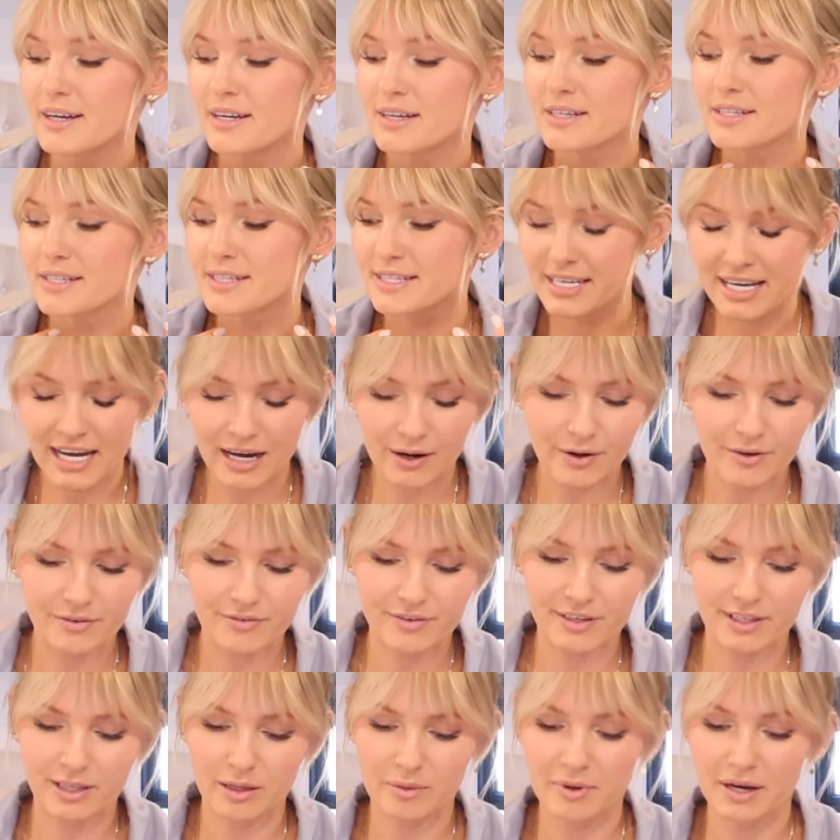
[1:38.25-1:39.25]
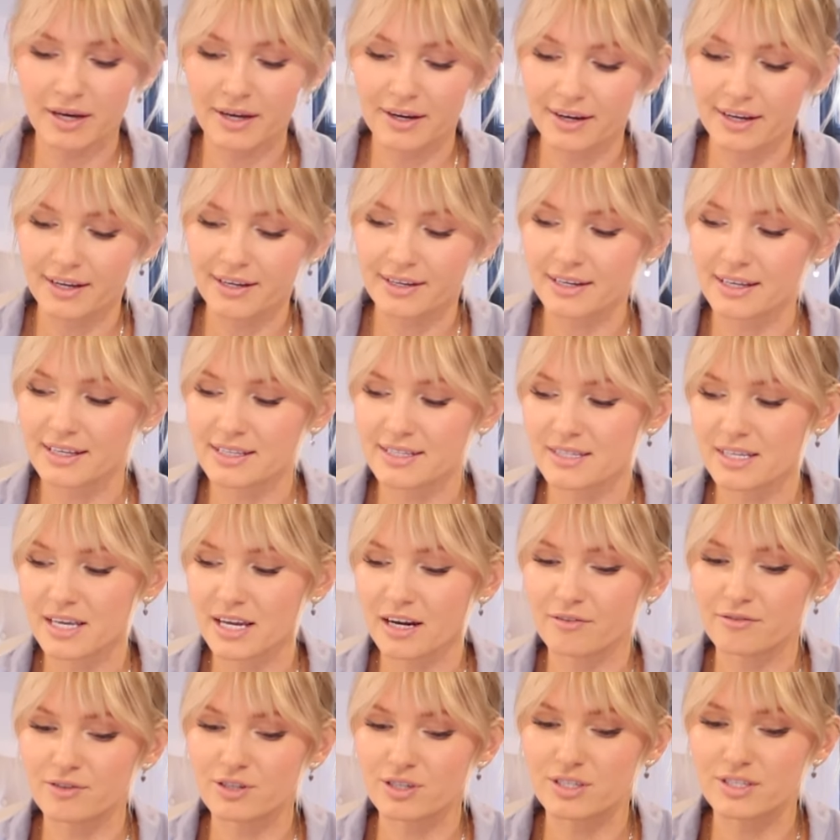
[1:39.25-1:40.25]
see how I feel about it,
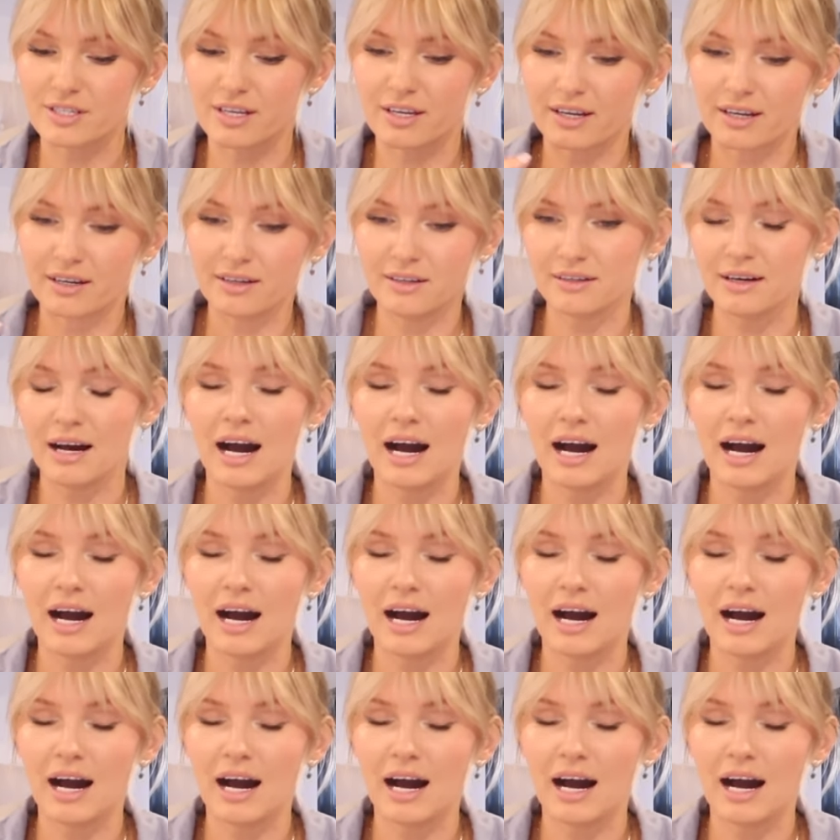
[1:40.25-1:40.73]
instead of just like